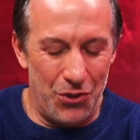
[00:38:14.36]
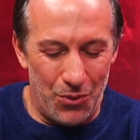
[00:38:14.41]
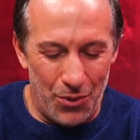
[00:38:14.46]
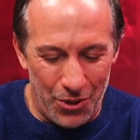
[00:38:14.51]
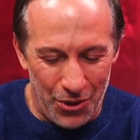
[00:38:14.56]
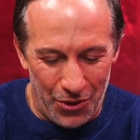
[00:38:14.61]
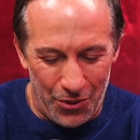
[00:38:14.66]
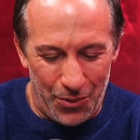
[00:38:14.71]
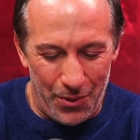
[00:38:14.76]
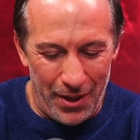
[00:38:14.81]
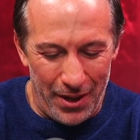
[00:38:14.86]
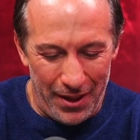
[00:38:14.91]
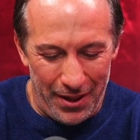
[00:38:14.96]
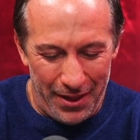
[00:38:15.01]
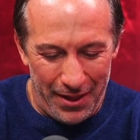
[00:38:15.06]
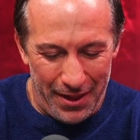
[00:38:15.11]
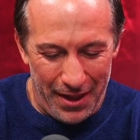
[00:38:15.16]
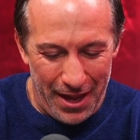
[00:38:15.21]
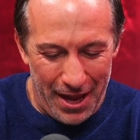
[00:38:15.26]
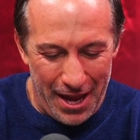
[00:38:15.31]
work
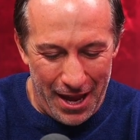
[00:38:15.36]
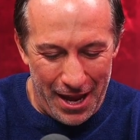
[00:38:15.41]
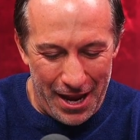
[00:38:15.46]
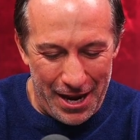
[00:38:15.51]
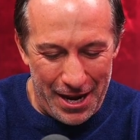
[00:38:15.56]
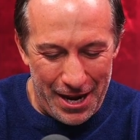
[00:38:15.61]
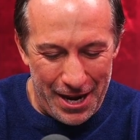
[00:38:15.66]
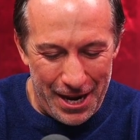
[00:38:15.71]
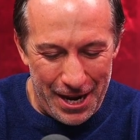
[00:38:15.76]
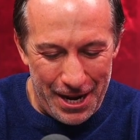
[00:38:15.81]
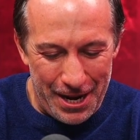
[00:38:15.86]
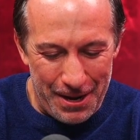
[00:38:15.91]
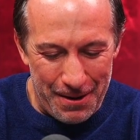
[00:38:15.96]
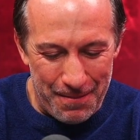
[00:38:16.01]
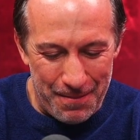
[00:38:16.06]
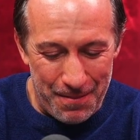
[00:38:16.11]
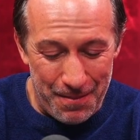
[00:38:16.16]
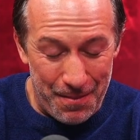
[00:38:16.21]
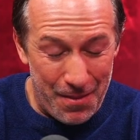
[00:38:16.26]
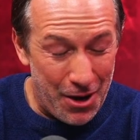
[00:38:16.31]
with, and
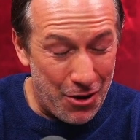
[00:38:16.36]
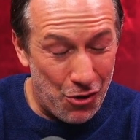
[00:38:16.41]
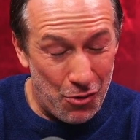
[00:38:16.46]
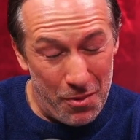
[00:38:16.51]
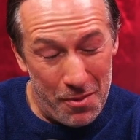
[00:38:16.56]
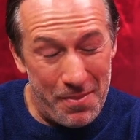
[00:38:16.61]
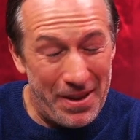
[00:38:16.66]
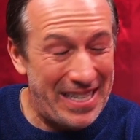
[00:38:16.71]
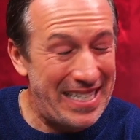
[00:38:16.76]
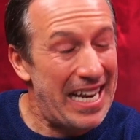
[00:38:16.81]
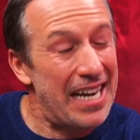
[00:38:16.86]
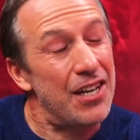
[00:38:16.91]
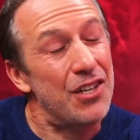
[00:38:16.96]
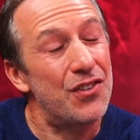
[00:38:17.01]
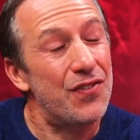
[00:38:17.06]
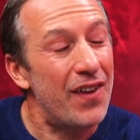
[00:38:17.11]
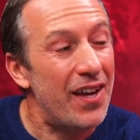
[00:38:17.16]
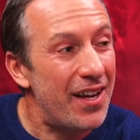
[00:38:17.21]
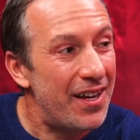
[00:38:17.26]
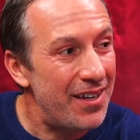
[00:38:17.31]
I grew up a big tennis
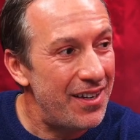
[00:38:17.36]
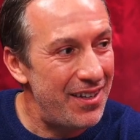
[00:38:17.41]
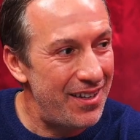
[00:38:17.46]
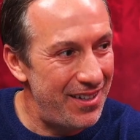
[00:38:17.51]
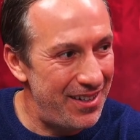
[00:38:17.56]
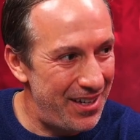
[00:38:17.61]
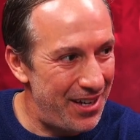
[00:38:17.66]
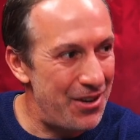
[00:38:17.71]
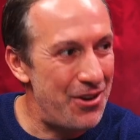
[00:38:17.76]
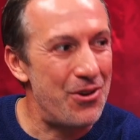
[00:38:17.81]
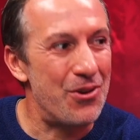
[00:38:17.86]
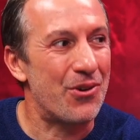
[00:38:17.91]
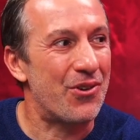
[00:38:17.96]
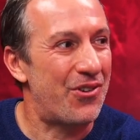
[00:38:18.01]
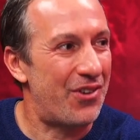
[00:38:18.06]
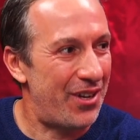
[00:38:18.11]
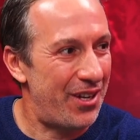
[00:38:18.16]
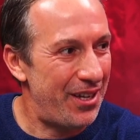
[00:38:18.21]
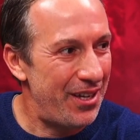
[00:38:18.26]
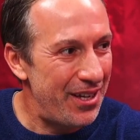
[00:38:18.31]
fan in New York
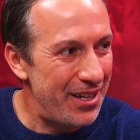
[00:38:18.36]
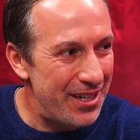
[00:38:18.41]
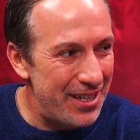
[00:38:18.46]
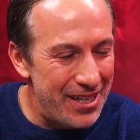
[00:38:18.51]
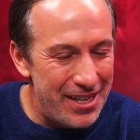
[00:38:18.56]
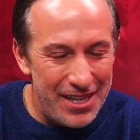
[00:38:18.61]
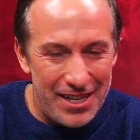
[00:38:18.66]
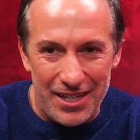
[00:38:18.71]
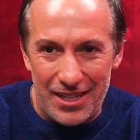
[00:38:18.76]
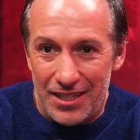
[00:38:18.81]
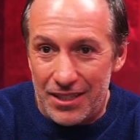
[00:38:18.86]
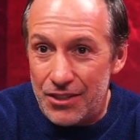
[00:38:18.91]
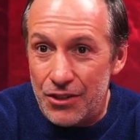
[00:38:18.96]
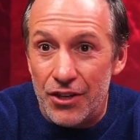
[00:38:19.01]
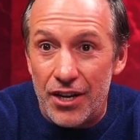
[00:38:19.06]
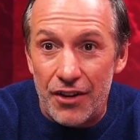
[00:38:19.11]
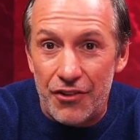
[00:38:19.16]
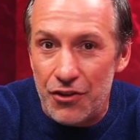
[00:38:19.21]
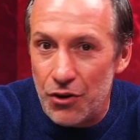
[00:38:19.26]
City. Do you guys